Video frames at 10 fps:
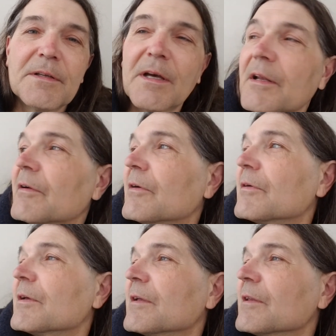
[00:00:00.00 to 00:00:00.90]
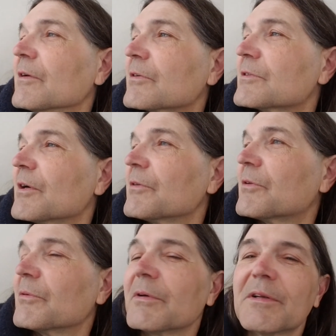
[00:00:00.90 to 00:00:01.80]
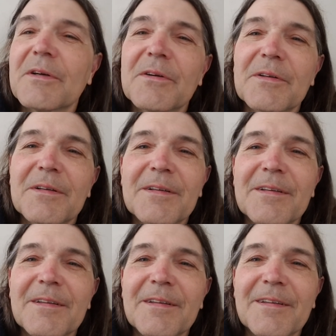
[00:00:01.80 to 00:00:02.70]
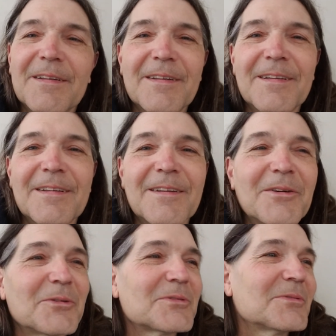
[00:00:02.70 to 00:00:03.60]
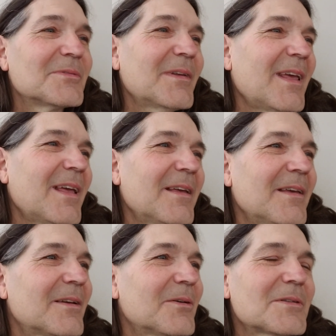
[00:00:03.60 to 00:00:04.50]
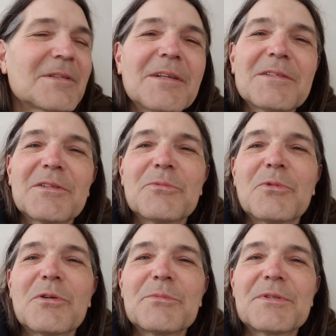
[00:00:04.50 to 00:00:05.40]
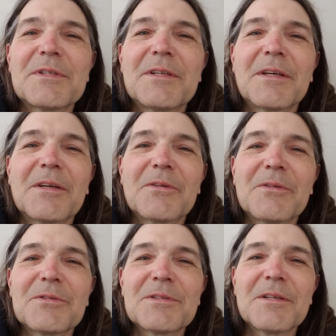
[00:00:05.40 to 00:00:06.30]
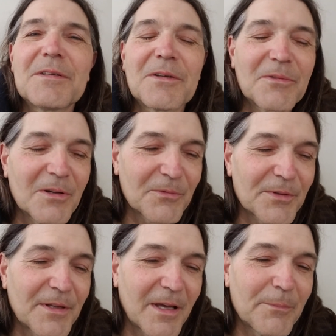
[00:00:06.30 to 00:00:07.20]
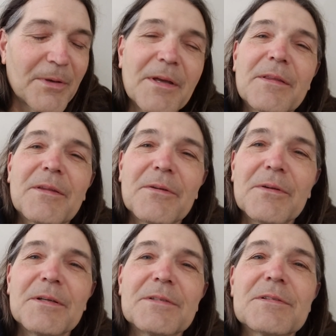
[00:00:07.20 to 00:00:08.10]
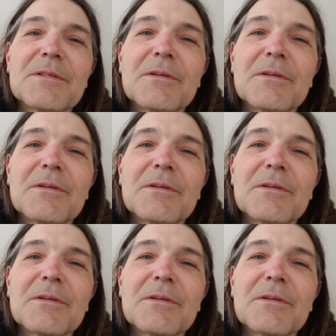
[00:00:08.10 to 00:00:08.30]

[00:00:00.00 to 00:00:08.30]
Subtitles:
I don't know. It looks out the window and goes, yeah, it's nice and warm sitting here. There's nothing wrong with that, but yet there is,